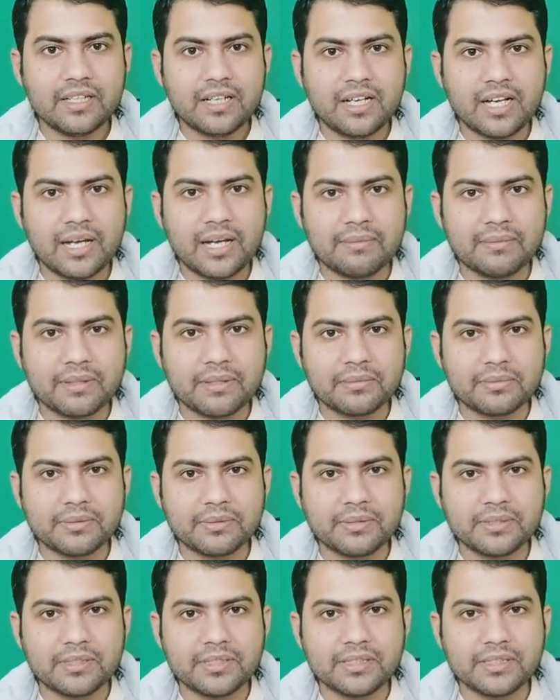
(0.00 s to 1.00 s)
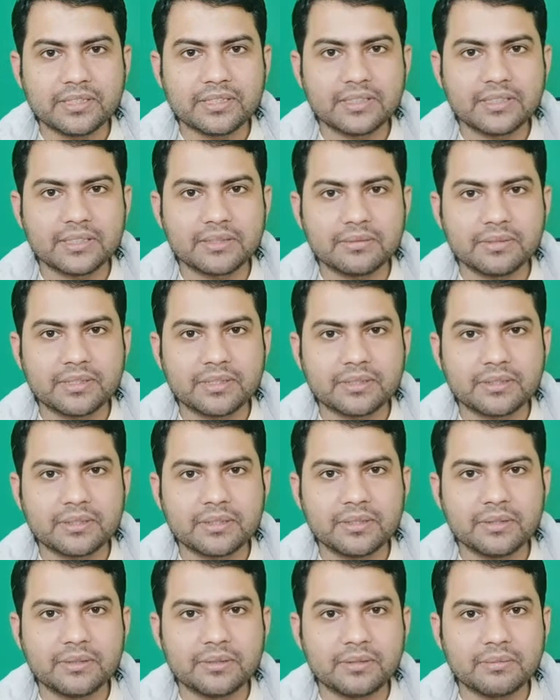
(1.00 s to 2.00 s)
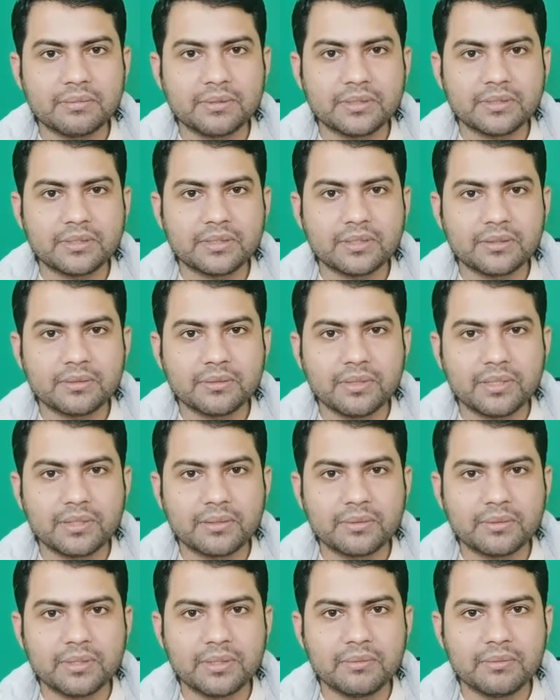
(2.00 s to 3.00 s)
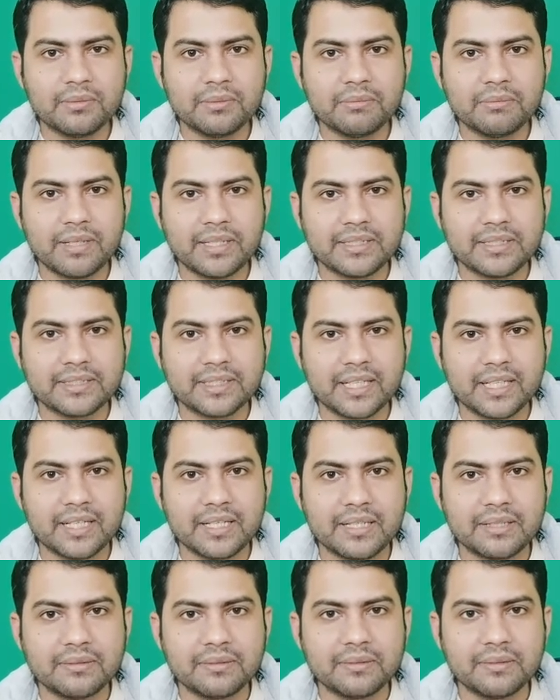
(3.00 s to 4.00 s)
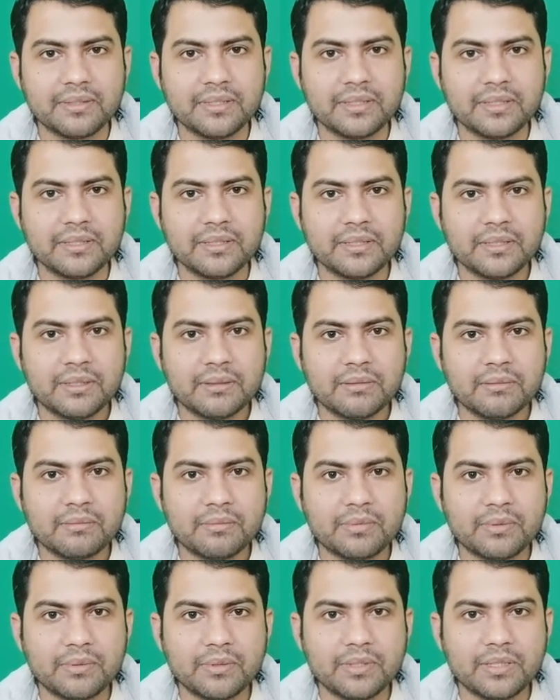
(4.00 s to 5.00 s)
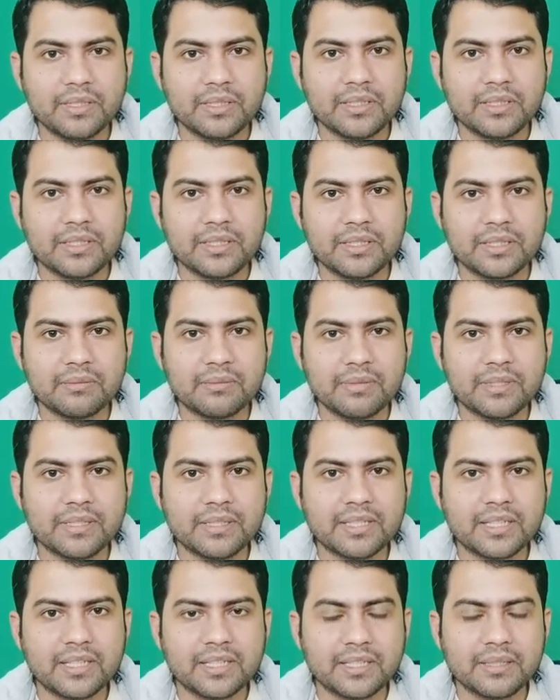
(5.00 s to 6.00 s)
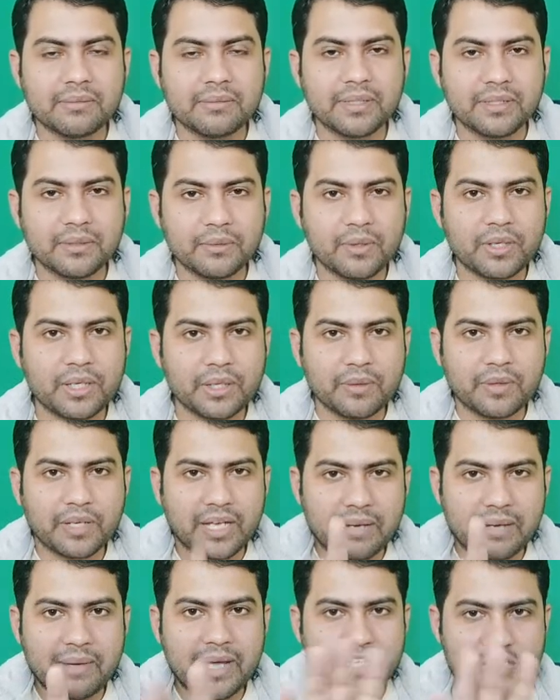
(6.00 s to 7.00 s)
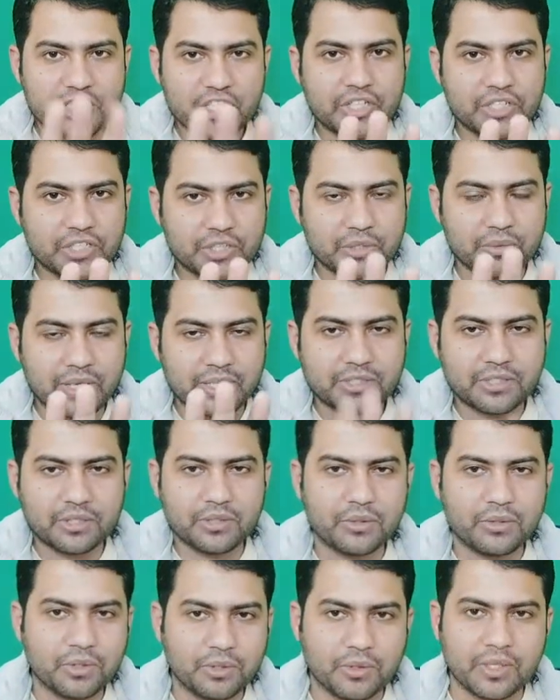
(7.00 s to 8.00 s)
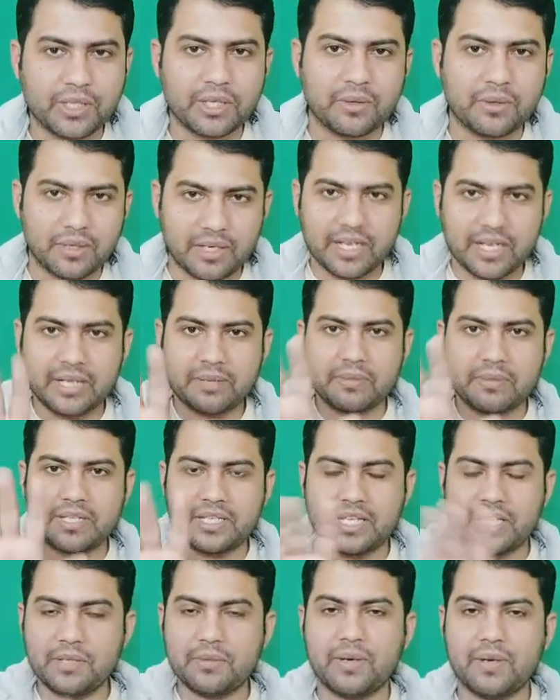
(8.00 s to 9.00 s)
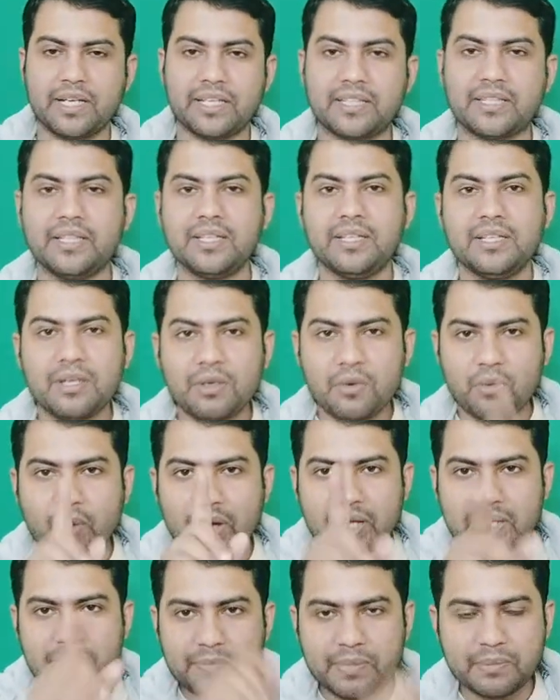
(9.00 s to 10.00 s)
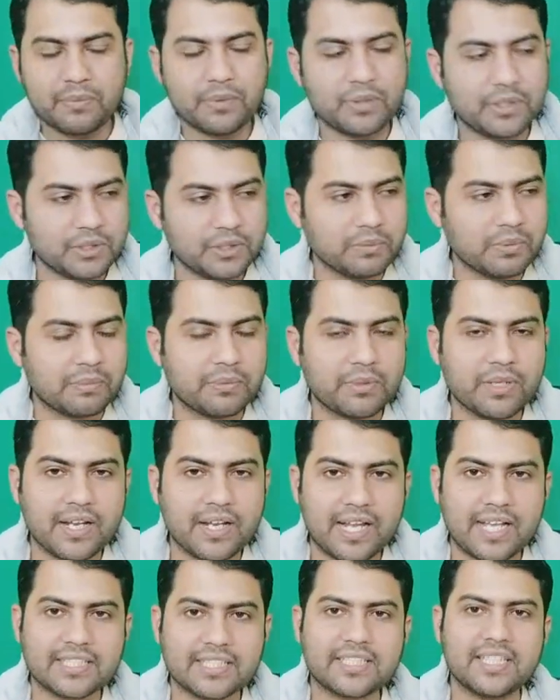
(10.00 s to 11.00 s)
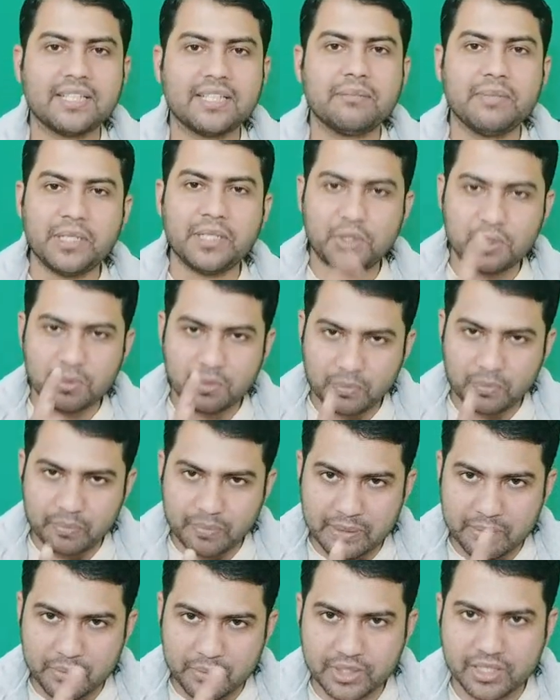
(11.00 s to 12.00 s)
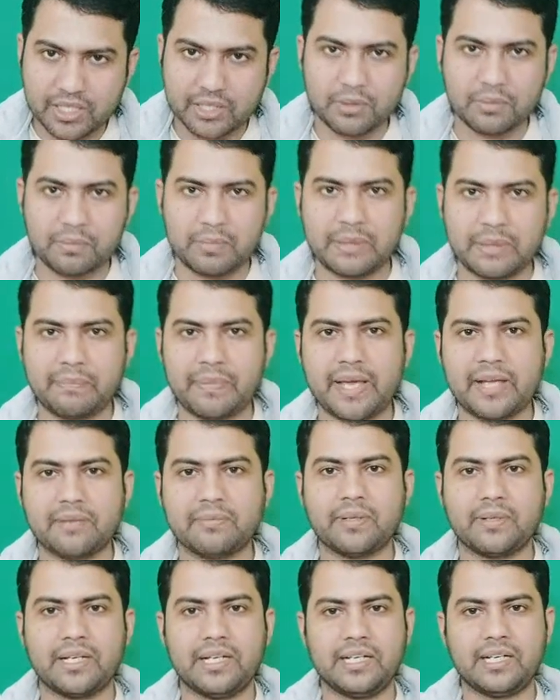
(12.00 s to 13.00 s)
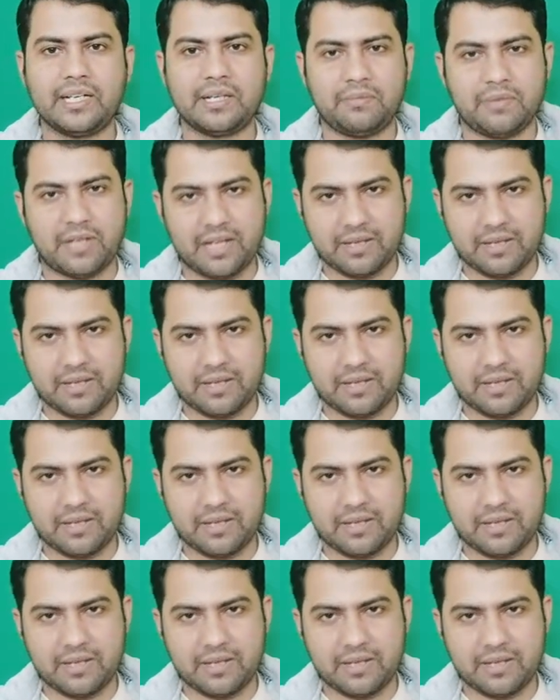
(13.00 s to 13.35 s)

After 4 years in space credit officer, what will be my salary? Only 4 increments are given. Okay, I am answering you. Don't worry. Let me tell you one thing. Why you people are asking me to whether to prepare for interview?